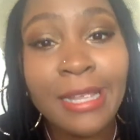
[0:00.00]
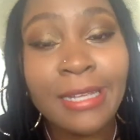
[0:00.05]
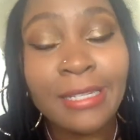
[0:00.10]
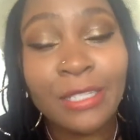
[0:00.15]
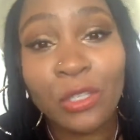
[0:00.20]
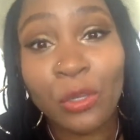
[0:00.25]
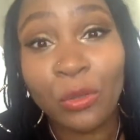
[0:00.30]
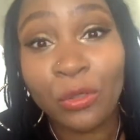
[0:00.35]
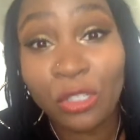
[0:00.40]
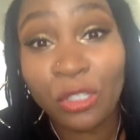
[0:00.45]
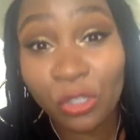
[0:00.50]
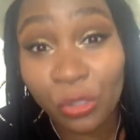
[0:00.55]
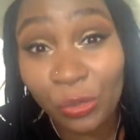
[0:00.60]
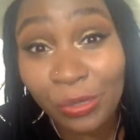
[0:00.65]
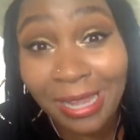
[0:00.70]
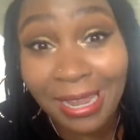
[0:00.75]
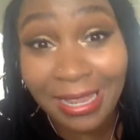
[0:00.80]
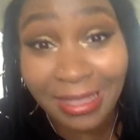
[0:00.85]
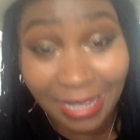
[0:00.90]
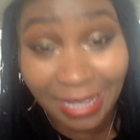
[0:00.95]
So the
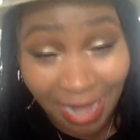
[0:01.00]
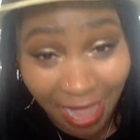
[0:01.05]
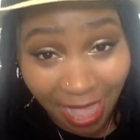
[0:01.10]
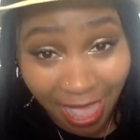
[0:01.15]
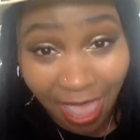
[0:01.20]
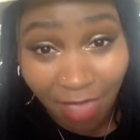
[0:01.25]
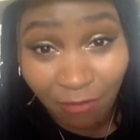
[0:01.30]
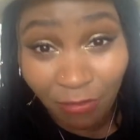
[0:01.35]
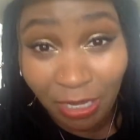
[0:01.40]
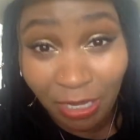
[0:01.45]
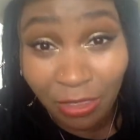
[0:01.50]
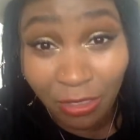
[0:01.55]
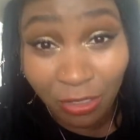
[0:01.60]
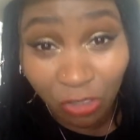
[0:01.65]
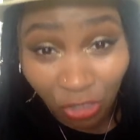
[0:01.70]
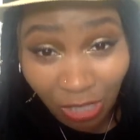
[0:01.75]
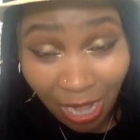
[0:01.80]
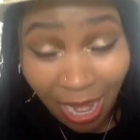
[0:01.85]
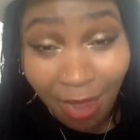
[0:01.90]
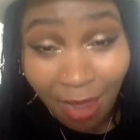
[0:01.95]
shungite that I have in the
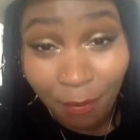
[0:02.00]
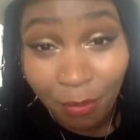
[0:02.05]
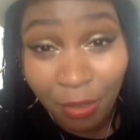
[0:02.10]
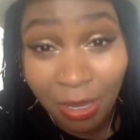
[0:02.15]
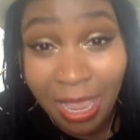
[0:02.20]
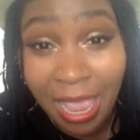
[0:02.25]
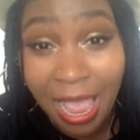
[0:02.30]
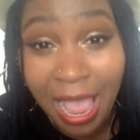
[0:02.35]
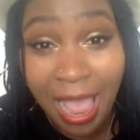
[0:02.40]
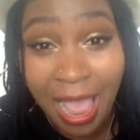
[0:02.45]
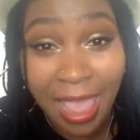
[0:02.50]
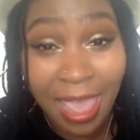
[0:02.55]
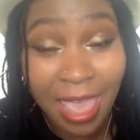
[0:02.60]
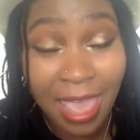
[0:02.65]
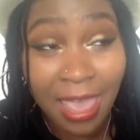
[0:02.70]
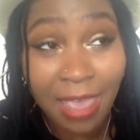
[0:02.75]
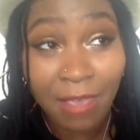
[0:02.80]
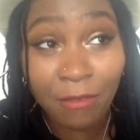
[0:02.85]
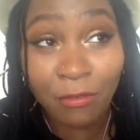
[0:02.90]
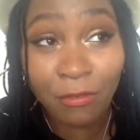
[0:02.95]
shop, I
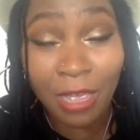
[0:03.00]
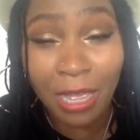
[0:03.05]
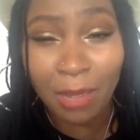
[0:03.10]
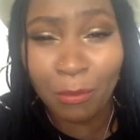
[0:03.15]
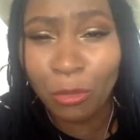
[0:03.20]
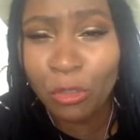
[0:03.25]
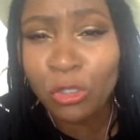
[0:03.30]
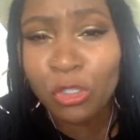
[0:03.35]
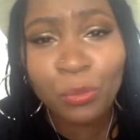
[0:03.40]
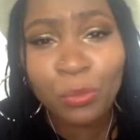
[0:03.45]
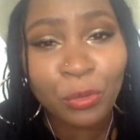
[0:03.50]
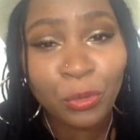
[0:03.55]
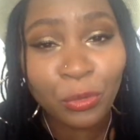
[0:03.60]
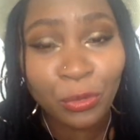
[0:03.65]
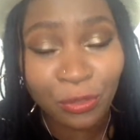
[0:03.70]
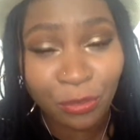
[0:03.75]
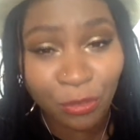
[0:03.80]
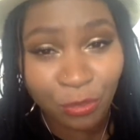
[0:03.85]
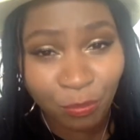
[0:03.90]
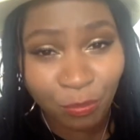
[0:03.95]
have uh, multiple
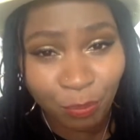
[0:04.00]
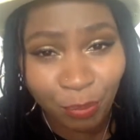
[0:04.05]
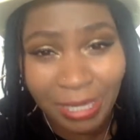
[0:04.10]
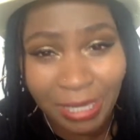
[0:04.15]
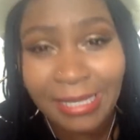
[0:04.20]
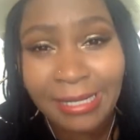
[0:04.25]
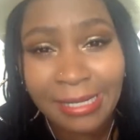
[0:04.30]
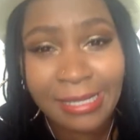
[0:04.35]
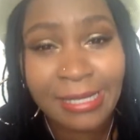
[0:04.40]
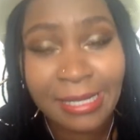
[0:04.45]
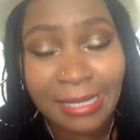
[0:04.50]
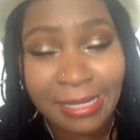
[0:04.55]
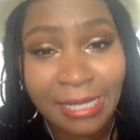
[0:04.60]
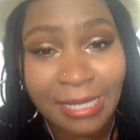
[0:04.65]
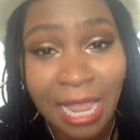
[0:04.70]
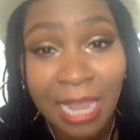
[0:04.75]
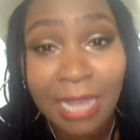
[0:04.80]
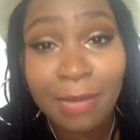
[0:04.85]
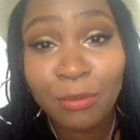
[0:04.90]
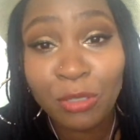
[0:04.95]
pieces and
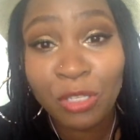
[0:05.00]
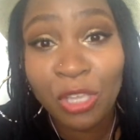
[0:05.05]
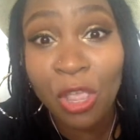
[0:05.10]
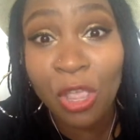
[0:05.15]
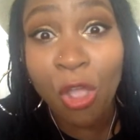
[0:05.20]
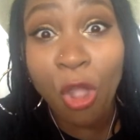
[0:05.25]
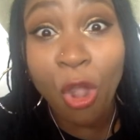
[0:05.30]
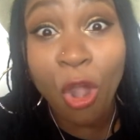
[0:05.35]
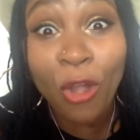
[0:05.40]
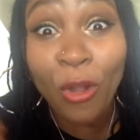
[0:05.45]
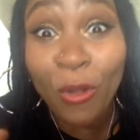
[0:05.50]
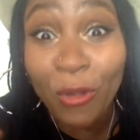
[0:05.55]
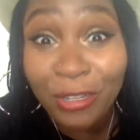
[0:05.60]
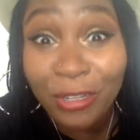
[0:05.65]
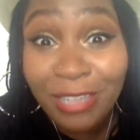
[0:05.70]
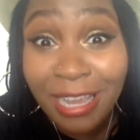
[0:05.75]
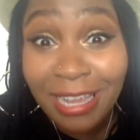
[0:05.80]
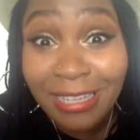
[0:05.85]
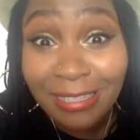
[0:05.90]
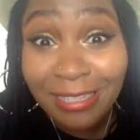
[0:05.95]
types are
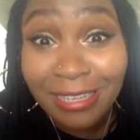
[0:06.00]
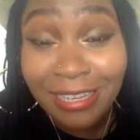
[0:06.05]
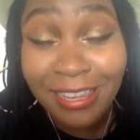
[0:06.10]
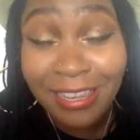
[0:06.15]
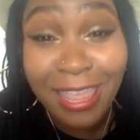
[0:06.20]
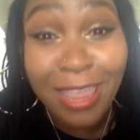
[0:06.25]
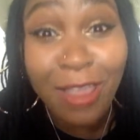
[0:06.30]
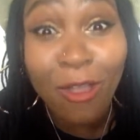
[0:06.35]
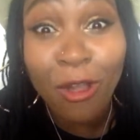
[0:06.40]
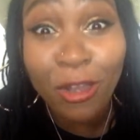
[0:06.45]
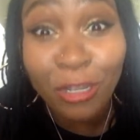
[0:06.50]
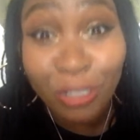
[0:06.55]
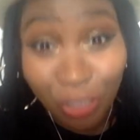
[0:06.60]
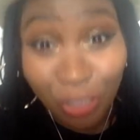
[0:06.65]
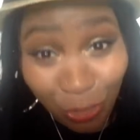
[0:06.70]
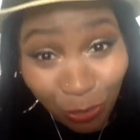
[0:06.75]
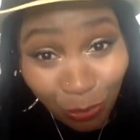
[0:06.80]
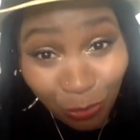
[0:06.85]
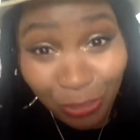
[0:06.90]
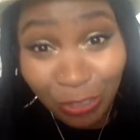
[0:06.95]
all tested. They are
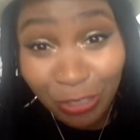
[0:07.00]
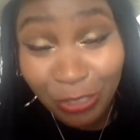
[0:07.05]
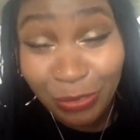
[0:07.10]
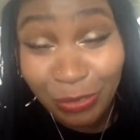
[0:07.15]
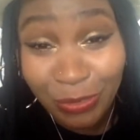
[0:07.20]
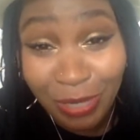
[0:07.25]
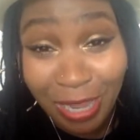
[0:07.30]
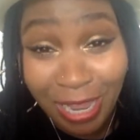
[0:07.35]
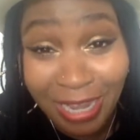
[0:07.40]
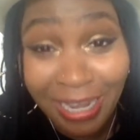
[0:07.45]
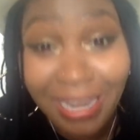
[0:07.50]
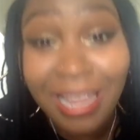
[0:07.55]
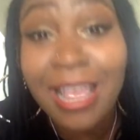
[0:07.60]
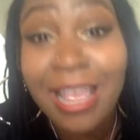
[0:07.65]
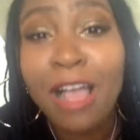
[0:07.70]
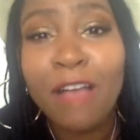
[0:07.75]
genuine shungite.